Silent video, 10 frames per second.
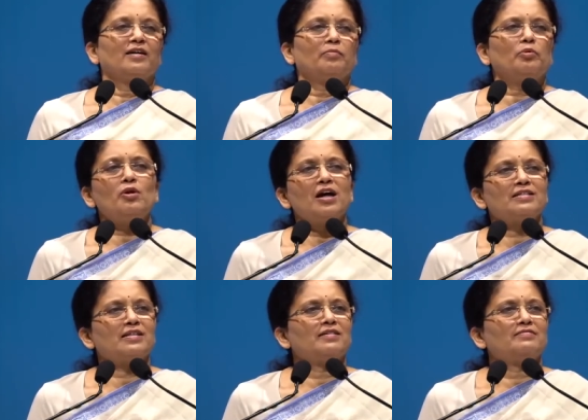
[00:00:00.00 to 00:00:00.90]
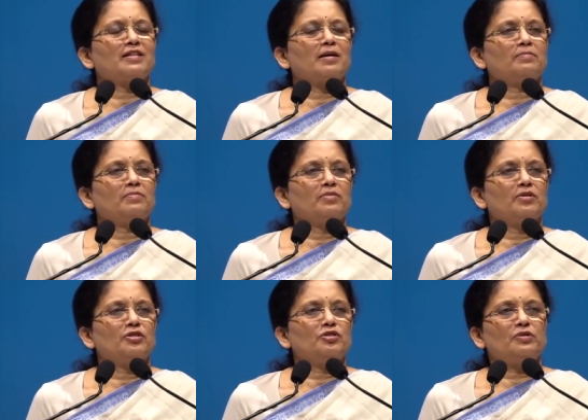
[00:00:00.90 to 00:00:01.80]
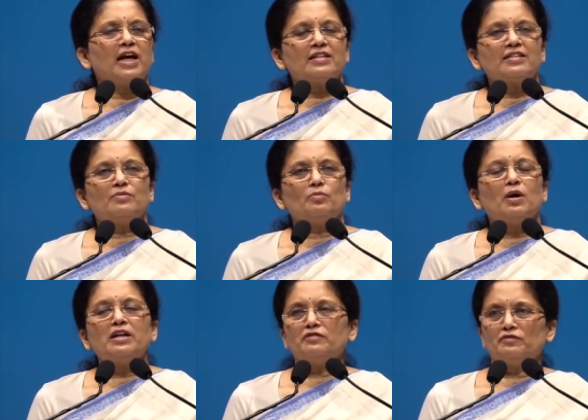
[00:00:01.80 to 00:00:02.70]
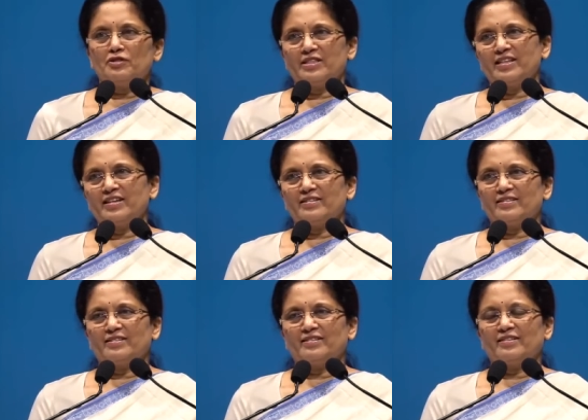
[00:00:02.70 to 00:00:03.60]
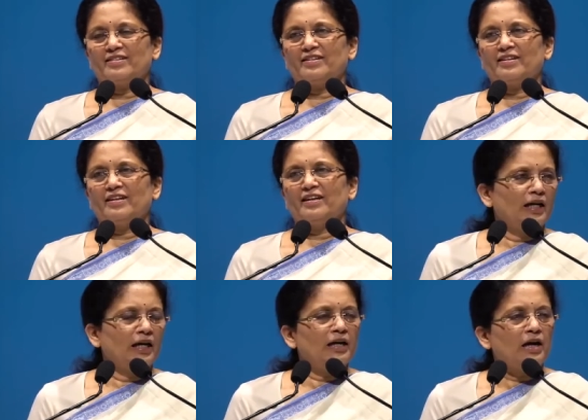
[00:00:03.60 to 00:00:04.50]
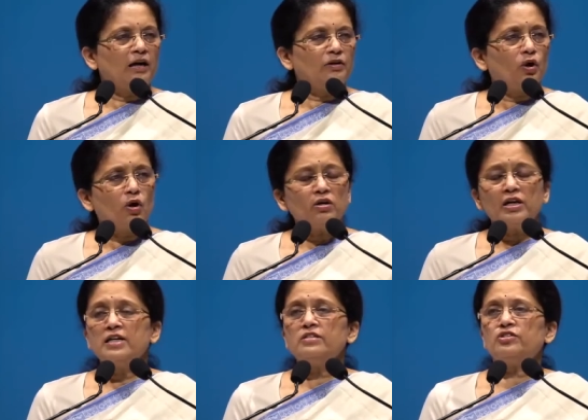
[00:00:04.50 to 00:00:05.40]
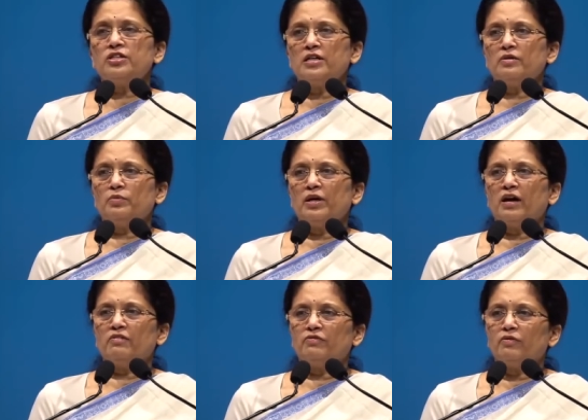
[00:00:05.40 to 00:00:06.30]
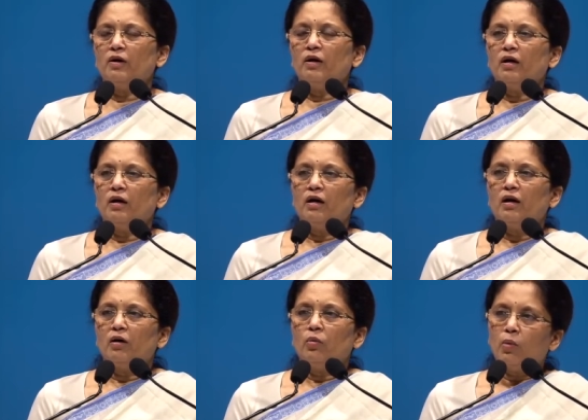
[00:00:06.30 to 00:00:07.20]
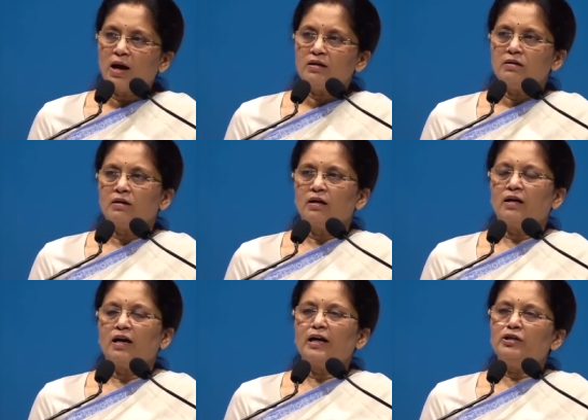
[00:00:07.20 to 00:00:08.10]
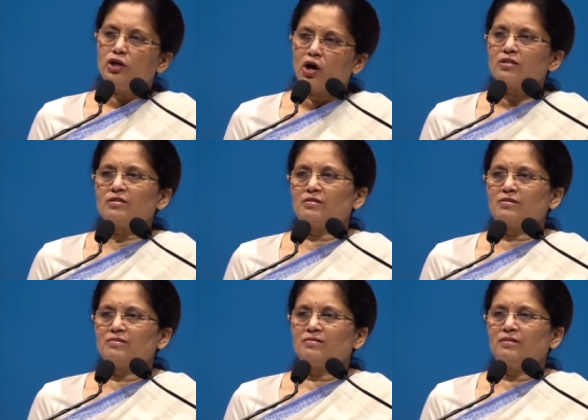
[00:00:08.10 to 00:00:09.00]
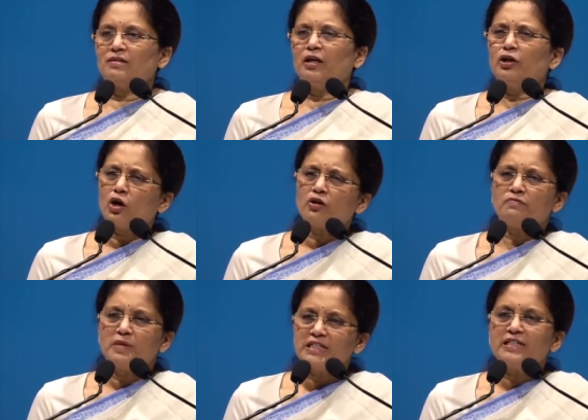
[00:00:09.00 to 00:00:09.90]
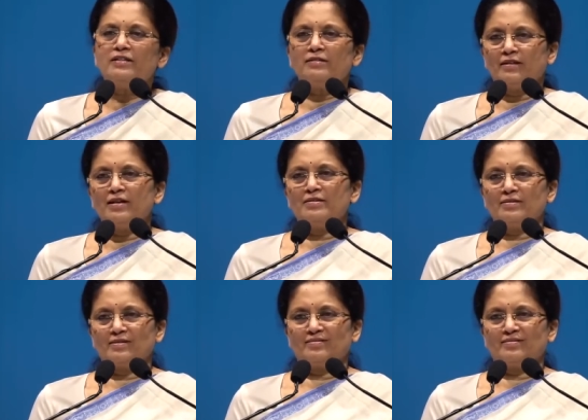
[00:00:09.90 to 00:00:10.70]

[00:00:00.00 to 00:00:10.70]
pull ourselves up to that wonderful state. In our long history, we have won and lost a lot of material things.